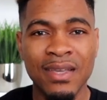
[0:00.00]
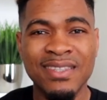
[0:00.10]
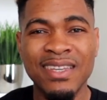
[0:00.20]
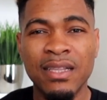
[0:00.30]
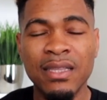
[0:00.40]

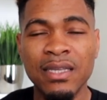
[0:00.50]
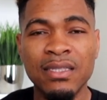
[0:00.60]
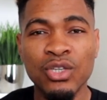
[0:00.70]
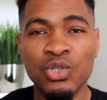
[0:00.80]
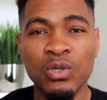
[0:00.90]
See, the
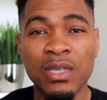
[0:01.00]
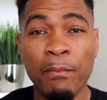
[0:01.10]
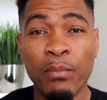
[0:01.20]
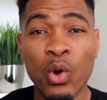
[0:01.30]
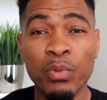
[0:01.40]
lease ensures
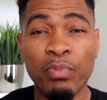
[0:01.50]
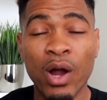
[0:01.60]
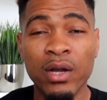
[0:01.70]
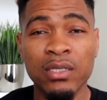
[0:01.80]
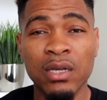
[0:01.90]
that both
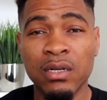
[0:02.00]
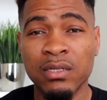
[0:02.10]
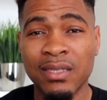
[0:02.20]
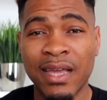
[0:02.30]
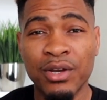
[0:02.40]
parties
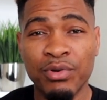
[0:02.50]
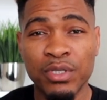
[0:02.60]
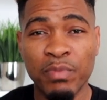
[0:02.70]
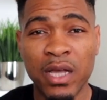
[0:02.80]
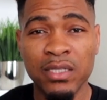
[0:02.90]
understand their
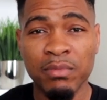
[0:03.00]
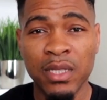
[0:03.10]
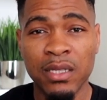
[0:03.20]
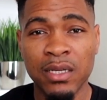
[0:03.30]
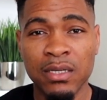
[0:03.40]

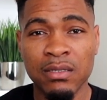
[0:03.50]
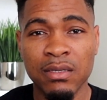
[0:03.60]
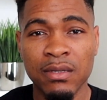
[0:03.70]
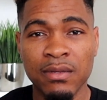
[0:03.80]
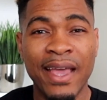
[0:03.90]
responsibilities.